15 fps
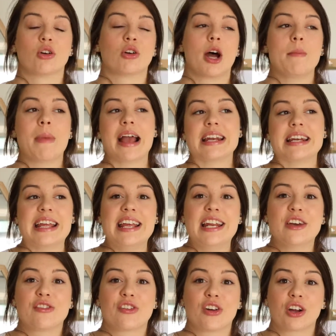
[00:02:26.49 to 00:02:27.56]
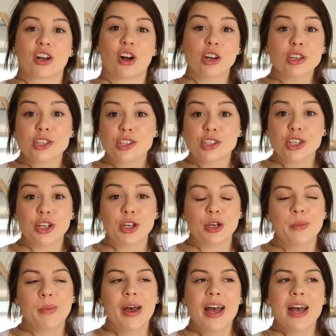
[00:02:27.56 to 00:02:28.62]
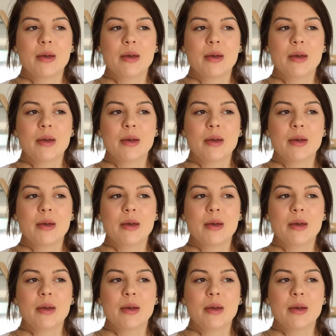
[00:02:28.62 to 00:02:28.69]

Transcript: or I might need it for a costume,